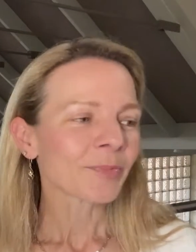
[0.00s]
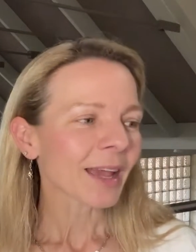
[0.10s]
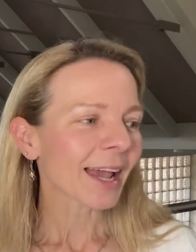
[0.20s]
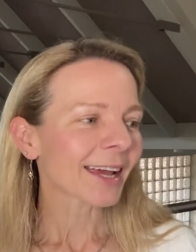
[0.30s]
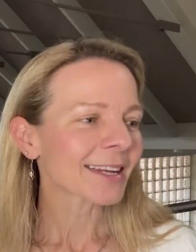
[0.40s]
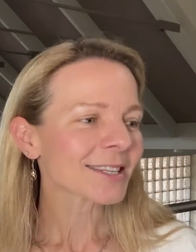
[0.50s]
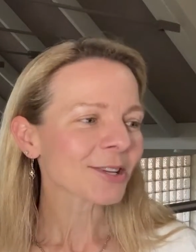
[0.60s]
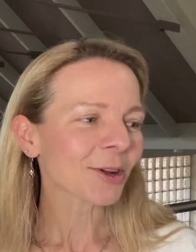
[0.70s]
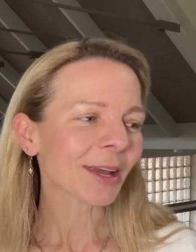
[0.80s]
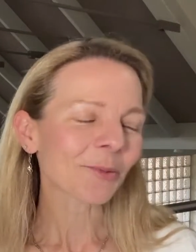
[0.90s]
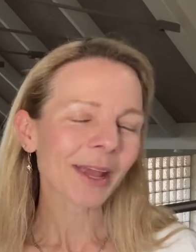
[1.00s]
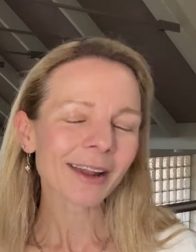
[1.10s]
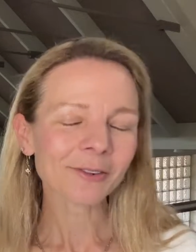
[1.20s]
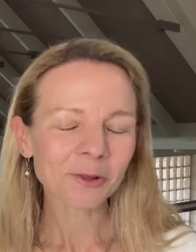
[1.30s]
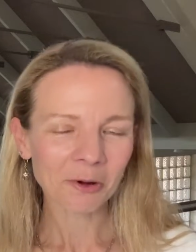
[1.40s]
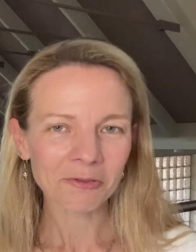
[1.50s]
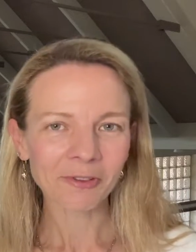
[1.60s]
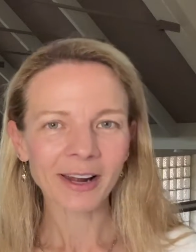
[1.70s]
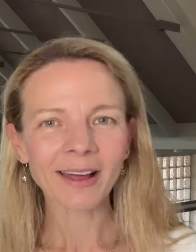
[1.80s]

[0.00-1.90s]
And so yeah, we had a lot of fun.